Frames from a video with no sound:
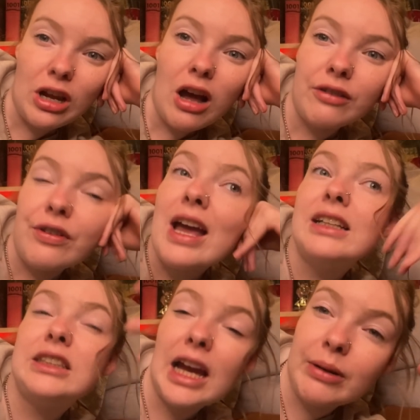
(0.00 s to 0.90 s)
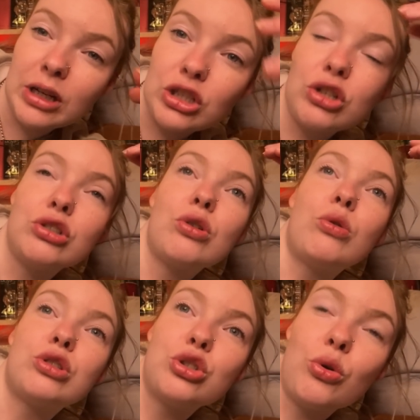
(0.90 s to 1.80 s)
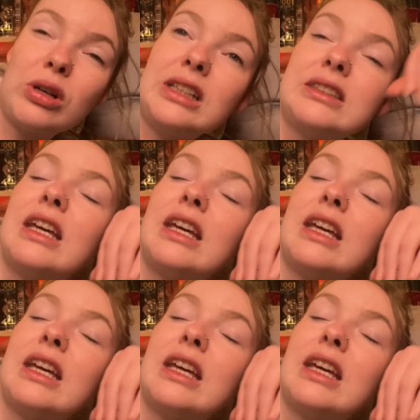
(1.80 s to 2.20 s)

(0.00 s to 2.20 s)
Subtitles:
of characters or stories.